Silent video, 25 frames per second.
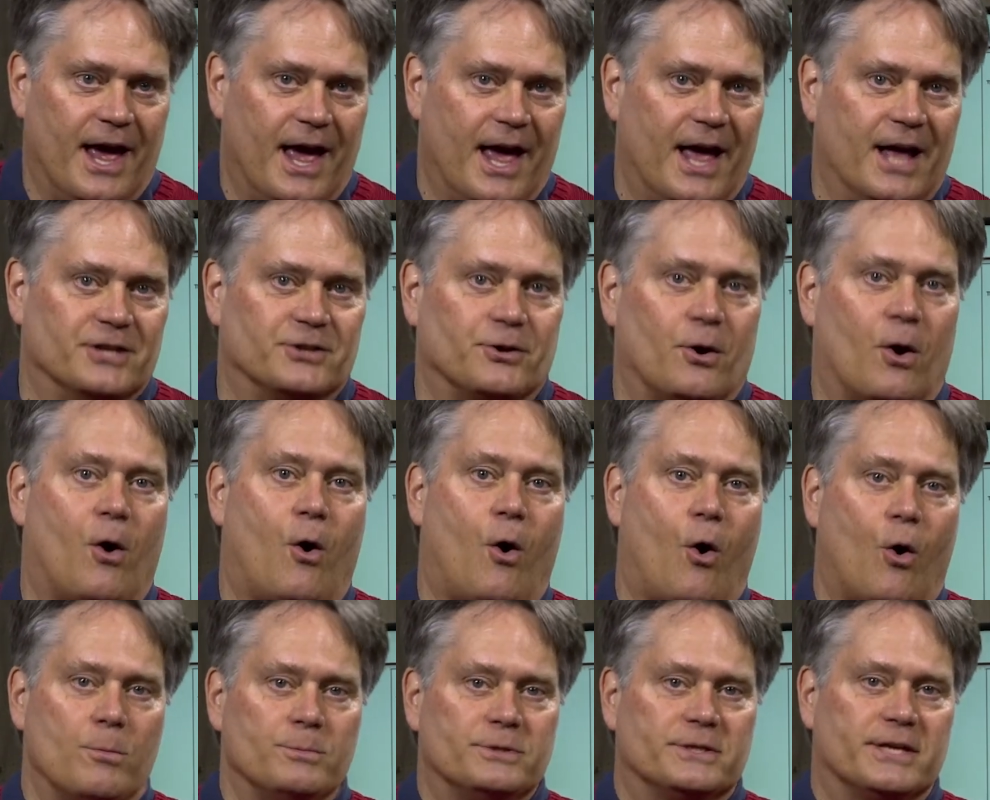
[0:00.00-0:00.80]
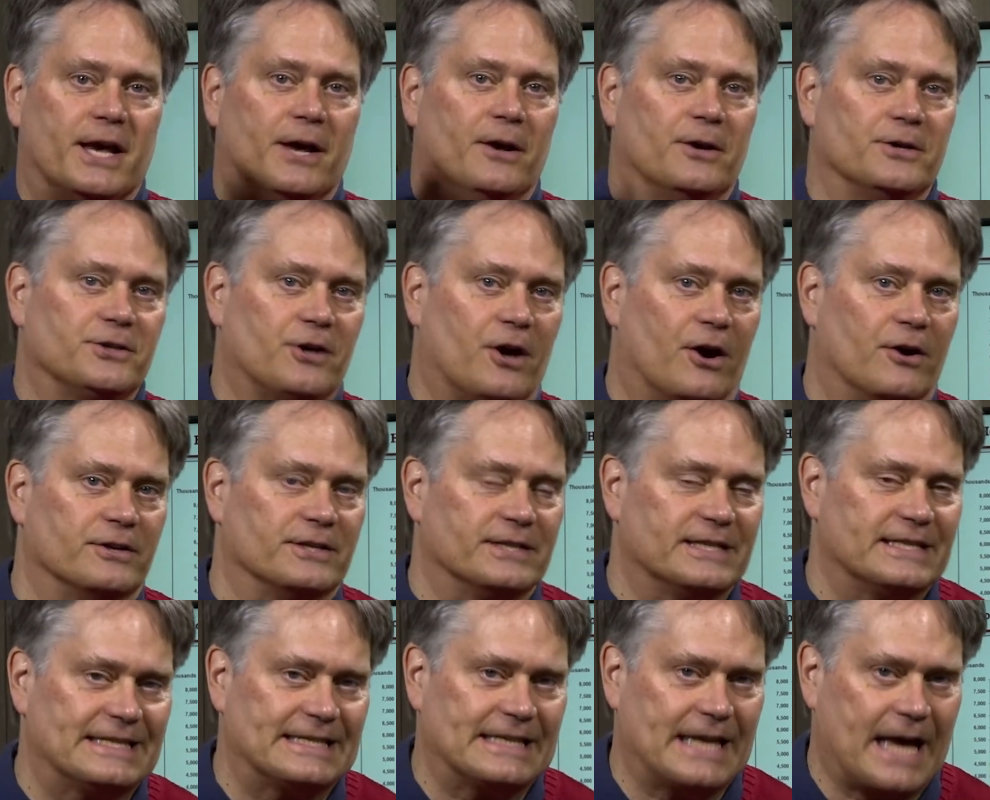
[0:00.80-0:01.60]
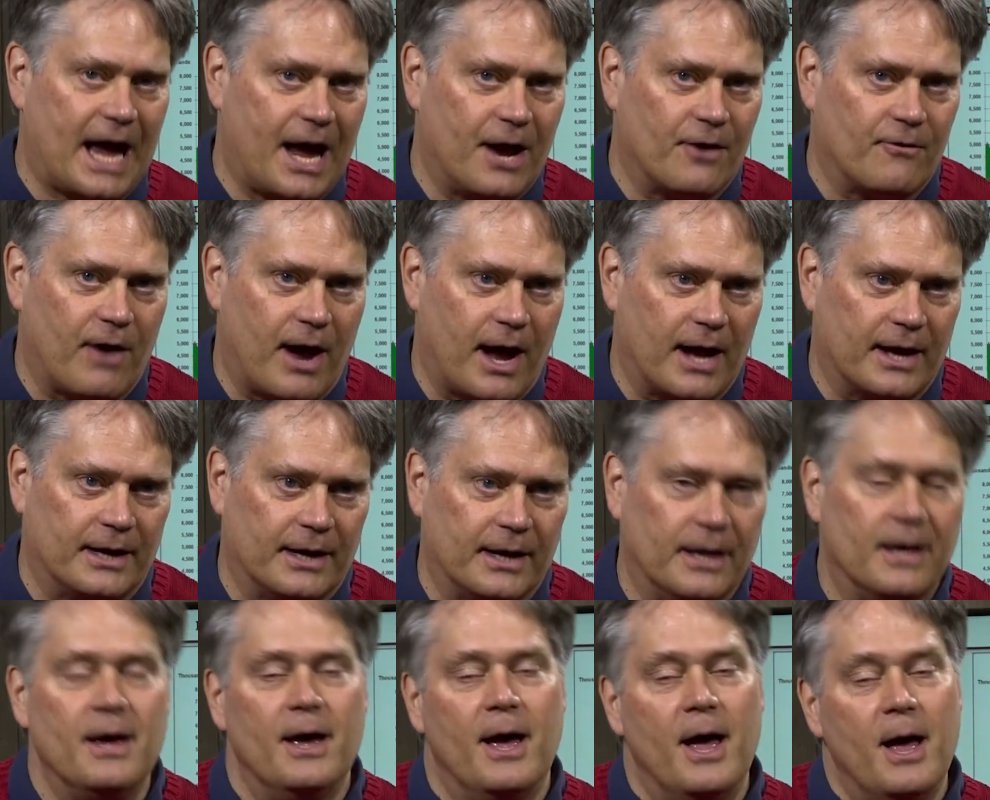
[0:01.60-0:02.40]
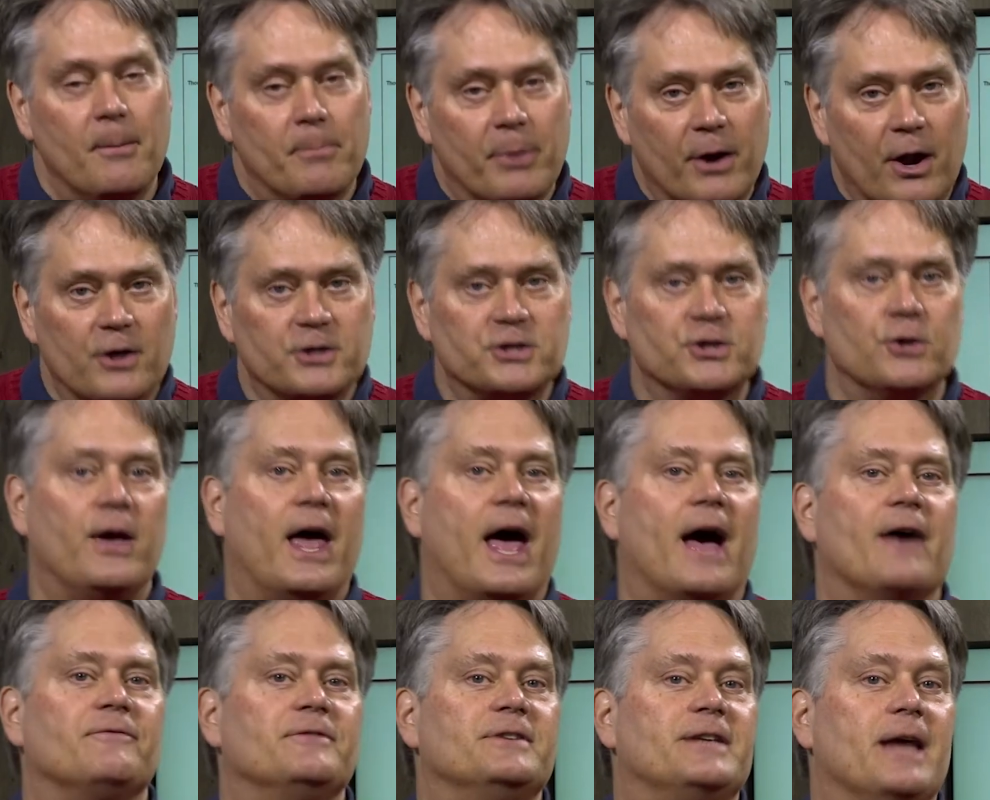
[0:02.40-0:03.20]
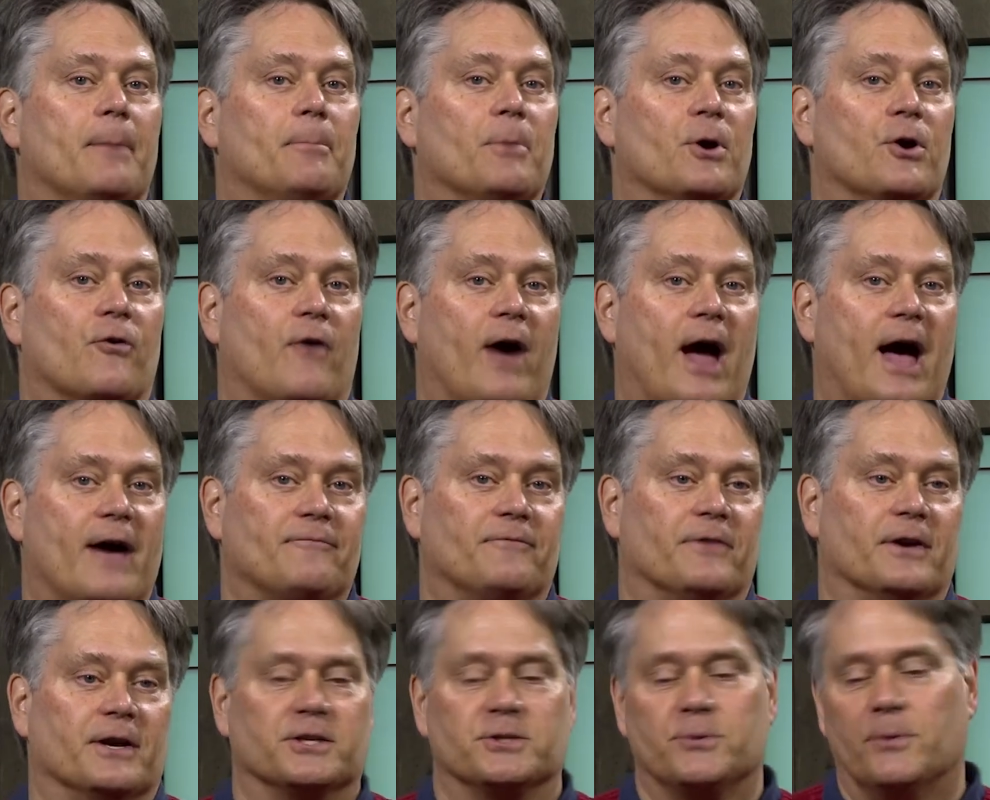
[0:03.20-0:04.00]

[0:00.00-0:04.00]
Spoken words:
And so home sales are skyrocketing, but also you have demographics.